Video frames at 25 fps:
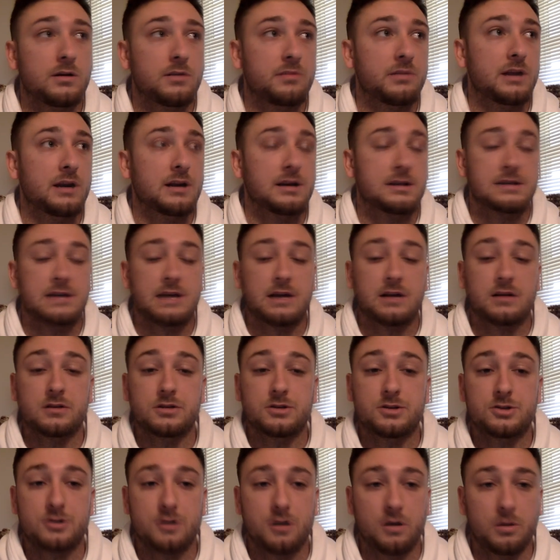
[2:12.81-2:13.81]
I'm not exactly
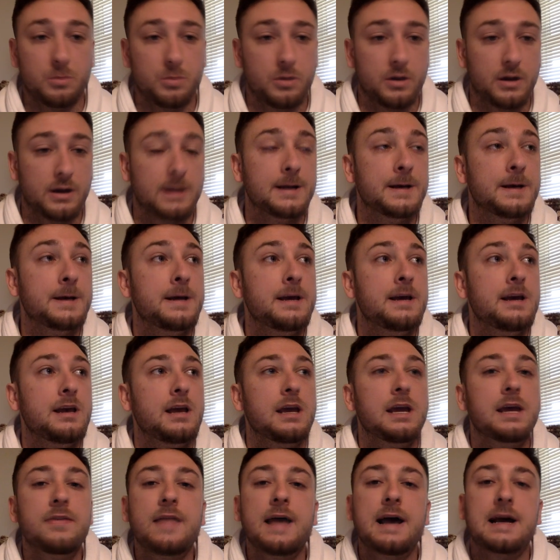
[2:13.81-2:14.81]
sure. But
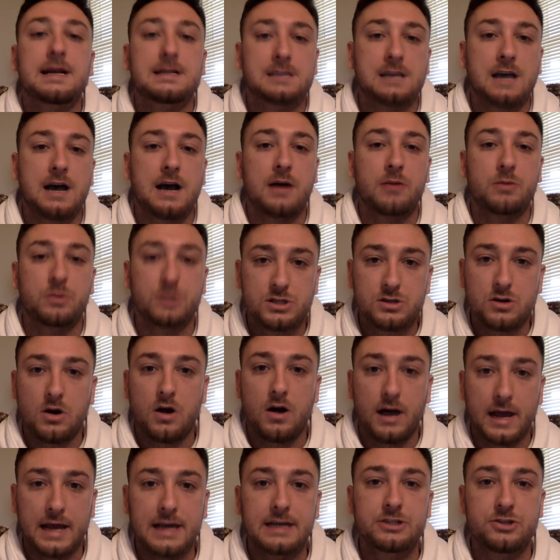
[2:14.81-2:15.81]
in that time, we
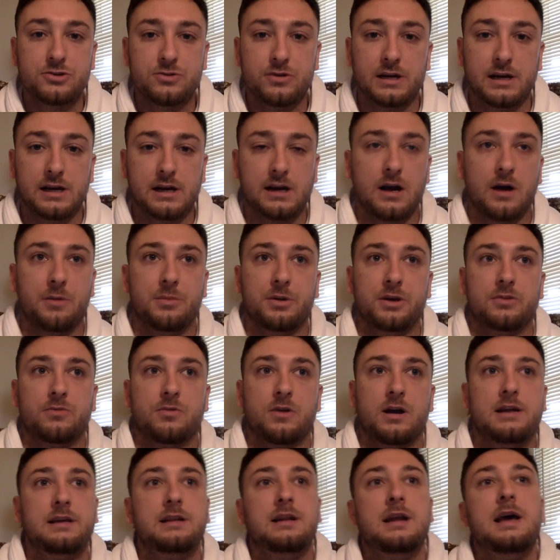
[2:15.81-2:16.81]
saw Adrian come in,
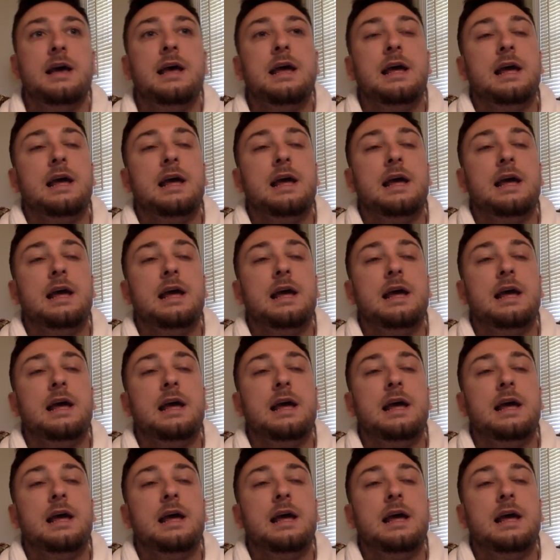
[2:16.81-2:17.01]
right?